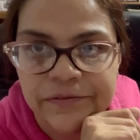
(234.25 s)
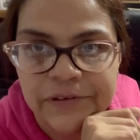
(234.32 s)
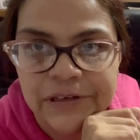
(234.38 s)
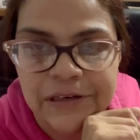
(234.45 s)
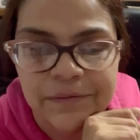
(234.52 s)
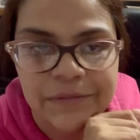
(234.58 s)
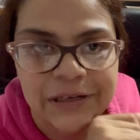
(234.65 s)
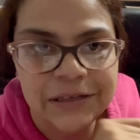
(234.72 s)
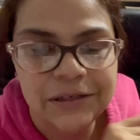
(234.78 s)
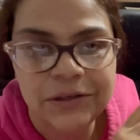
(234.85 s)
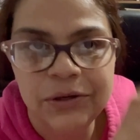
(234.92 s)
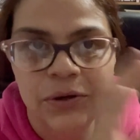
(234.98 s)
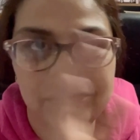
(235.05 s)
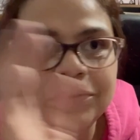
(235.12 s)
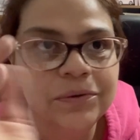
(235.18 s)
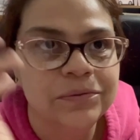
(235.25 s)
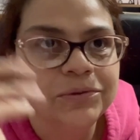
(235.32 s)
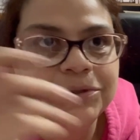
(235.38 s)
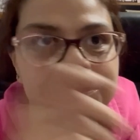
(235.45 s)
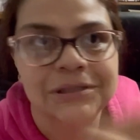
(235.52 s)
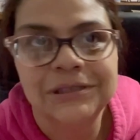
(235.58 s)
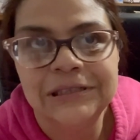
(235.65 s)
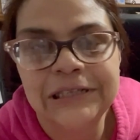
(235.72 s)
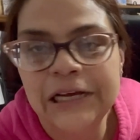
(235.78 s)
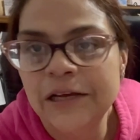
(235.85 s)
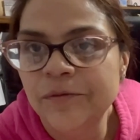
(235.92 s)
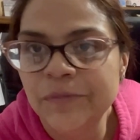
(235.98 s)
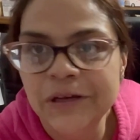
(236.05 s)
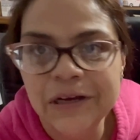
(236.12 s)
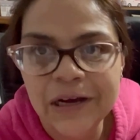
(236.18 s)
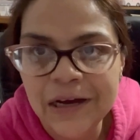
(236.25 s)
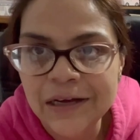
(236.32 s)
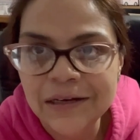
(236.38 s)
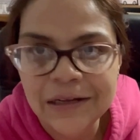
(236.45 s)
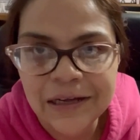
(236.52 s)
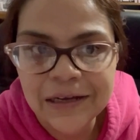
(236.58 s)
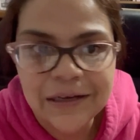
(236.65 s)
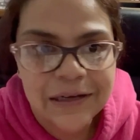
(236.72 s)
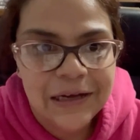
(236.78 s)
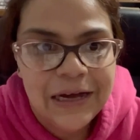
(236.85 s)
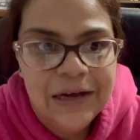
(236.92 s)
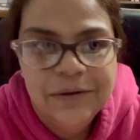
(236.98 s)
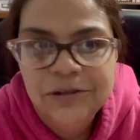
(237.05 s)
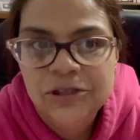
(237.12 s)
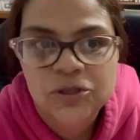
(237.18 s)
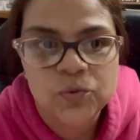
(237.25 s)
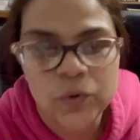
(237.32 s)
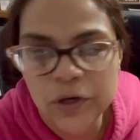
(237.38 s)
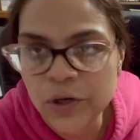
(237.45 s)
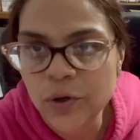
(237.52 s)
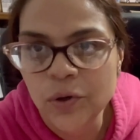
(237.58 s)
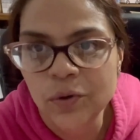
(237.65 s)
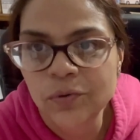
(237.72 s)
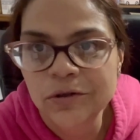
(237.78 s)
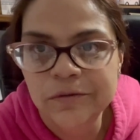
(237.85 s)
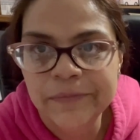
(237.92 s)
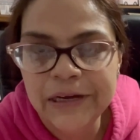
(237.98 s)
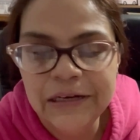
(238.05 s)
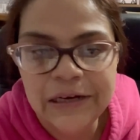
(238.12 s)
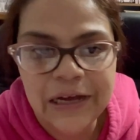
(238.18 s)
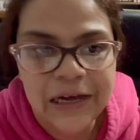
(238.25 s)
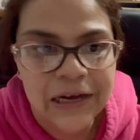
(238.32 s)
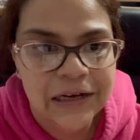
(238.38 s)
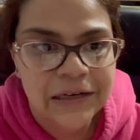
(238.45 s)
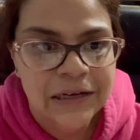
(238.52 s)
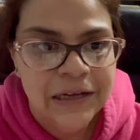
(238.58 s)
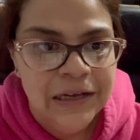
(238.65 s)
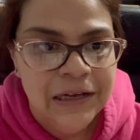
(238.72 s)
And I'm like, you know, just take me, God. Like, I just want to go with my dad.